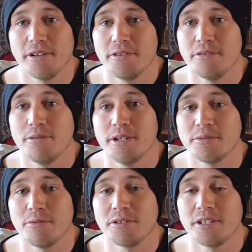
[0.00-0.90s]
I know you're
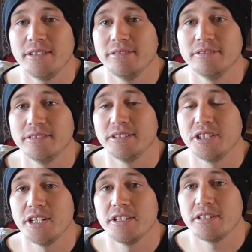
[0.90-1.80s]
always watching.
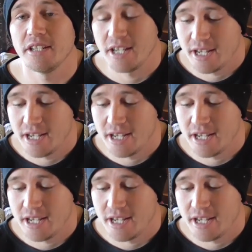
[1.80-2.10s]
Cheers.